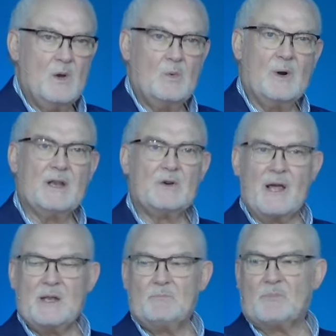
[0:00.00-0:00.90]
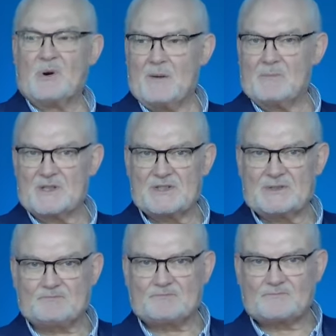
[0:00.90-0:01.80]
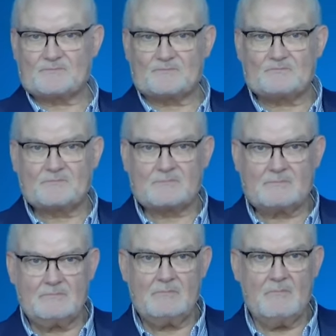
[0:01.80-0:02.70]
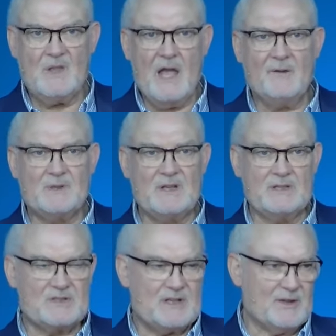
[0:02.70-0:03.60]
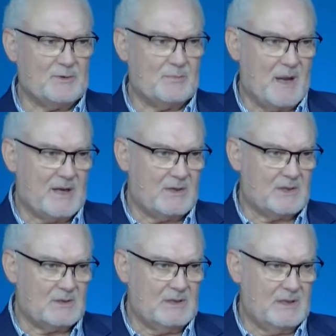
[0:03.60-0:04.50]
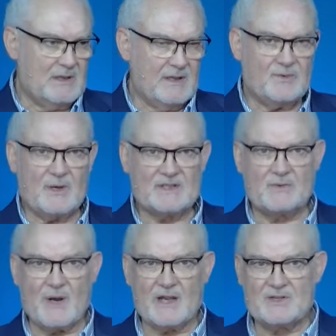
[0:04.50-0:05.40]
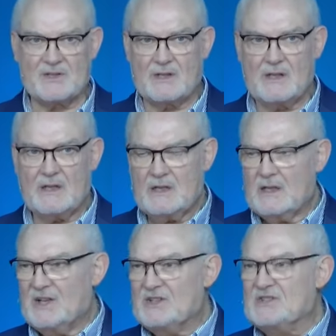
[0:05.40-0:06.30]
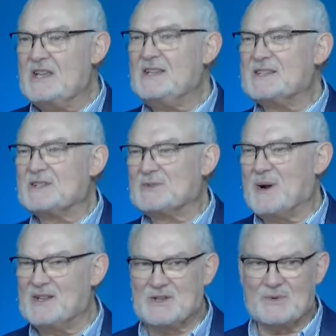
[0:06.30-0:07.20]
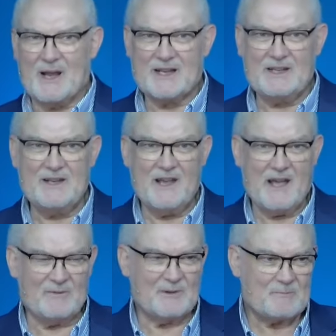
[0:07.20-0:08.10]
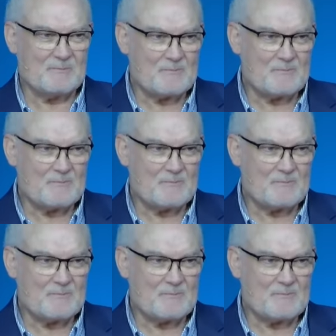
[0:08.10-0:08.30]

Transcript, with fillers: What a great promise. After his death, burial, and resurrection, Jesus went directly to heaven,